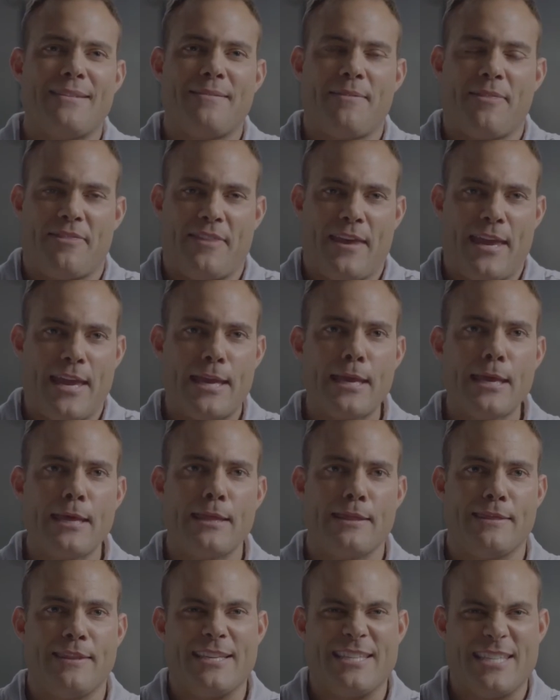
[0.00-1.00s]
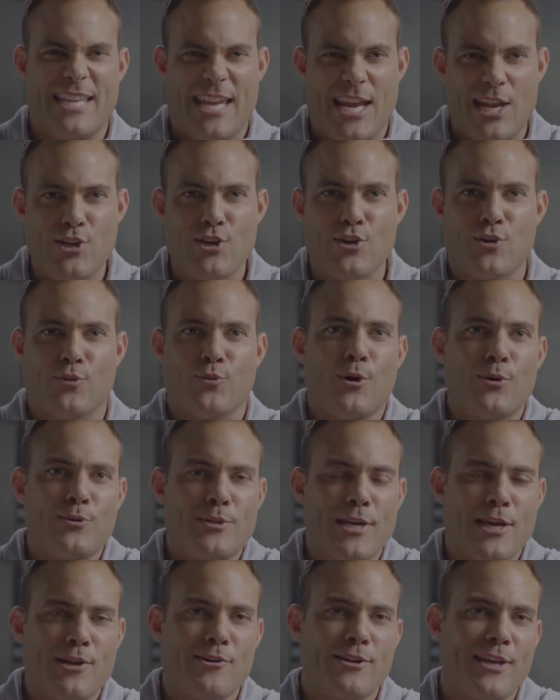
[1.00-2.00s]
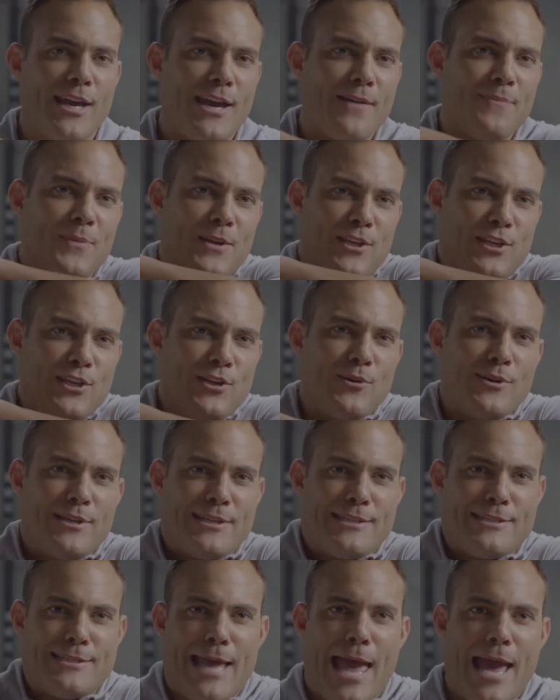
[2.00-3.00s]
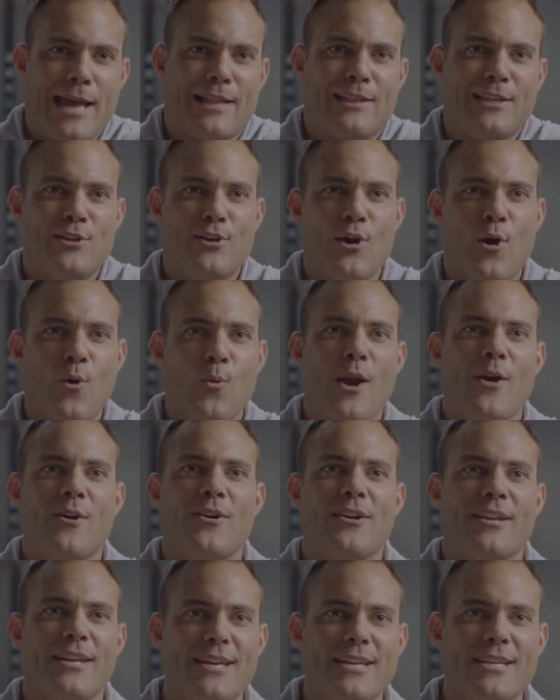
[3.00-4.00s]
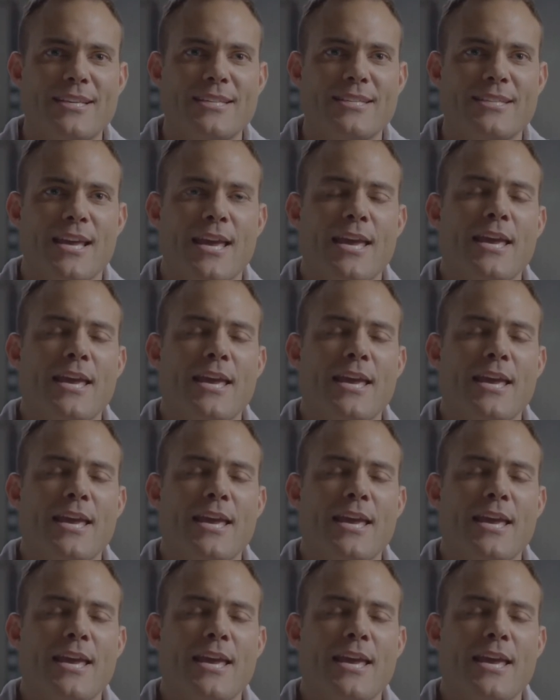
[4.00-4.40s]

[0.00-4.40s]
thing that's in your rotator cuff that you don't exactly know where it is,